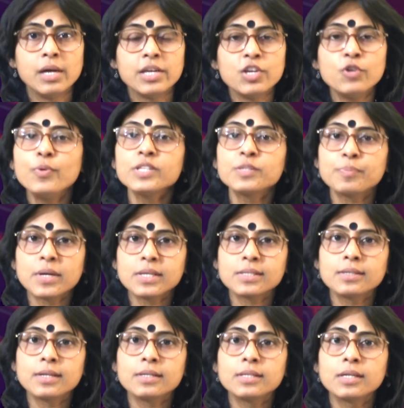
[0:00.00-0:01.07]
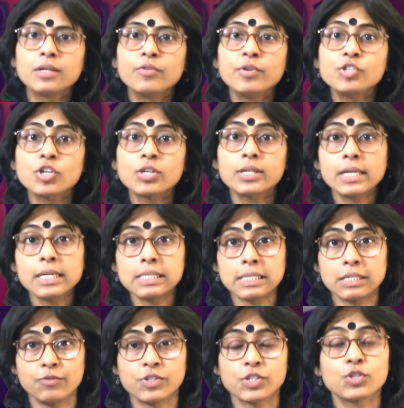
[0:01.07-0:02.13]
US President Richard
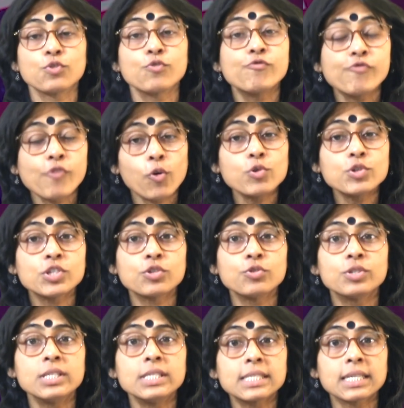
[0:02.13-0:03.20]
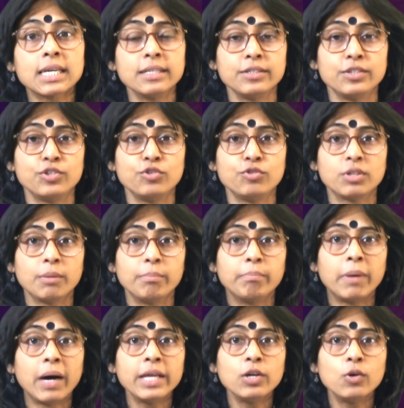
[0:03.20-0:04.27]
Nixon was forced to discontinue the
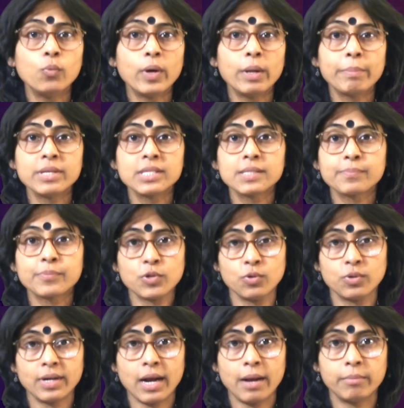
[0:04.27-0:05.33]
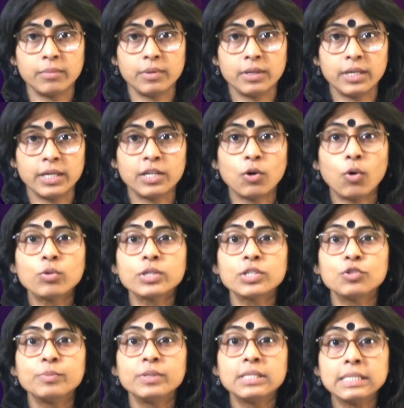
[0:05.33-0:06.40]
bioweapons program in order
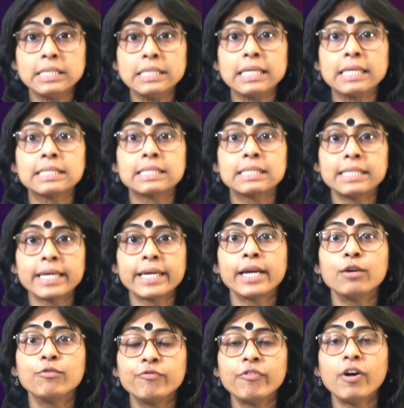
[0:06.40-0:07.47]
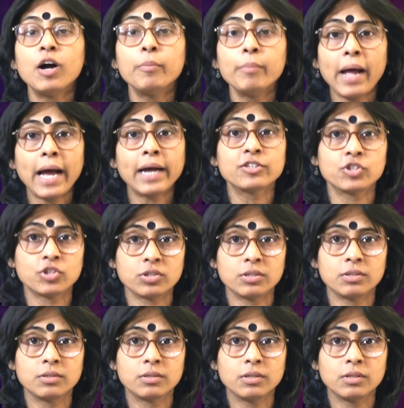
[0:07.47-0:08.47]
to be seen as taking firm action.